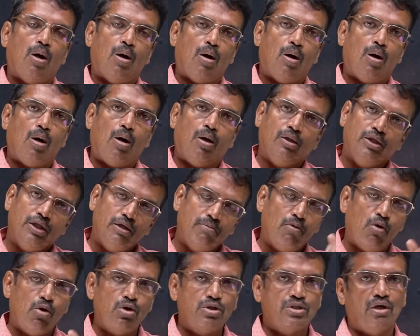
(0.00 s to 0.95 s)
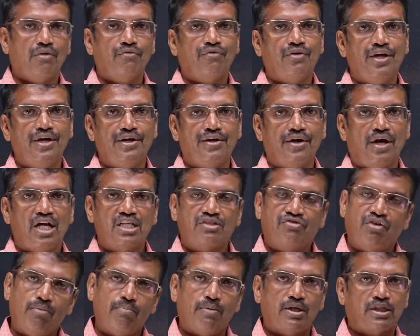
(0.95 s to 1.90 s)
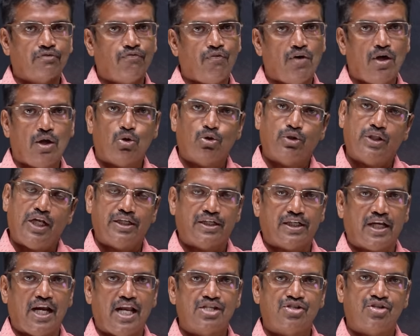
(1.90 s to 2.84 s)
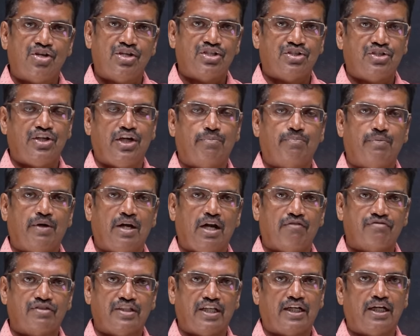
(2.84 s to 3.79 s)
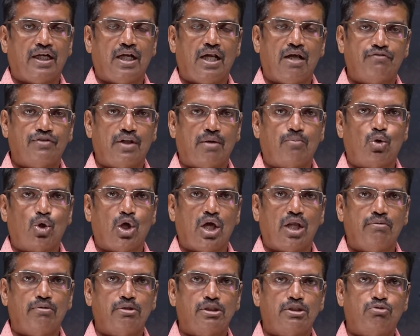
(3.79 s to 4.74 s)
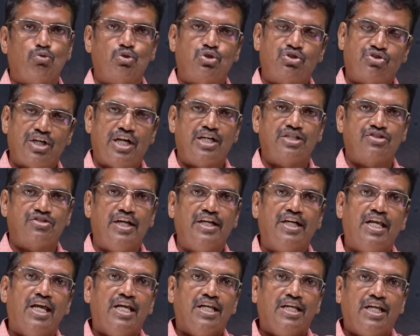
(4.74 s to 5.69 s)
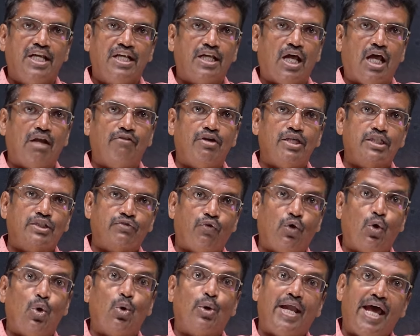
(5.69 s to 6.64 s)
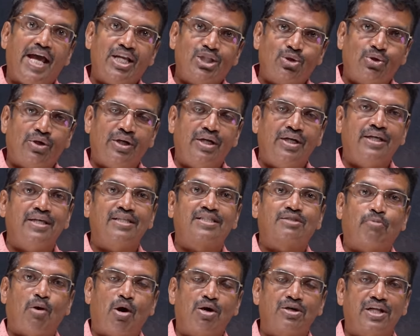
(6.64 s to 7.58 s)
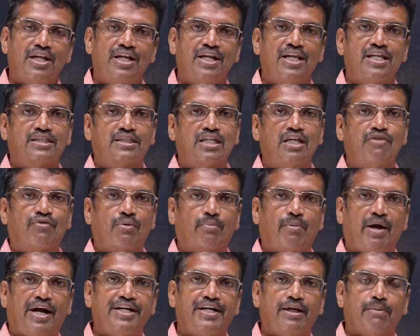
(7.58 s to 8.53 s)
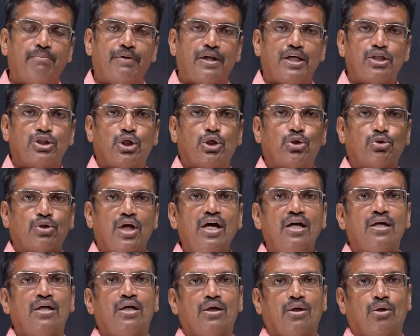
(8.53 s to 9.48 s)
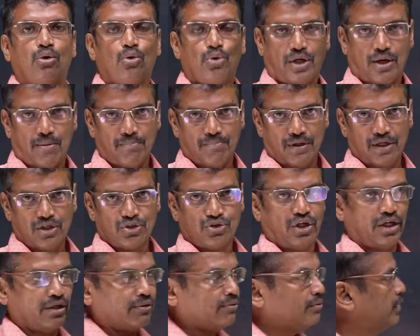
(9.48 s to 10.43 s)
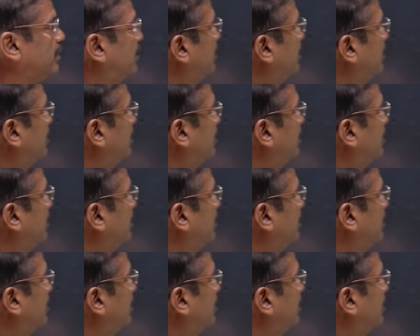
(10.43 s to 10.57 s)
all the modes of heat transfer must follow that Clausius statement of second law of thermodynamics which states that heat always flow naturally, spontaneously from high temperature to the low temperature.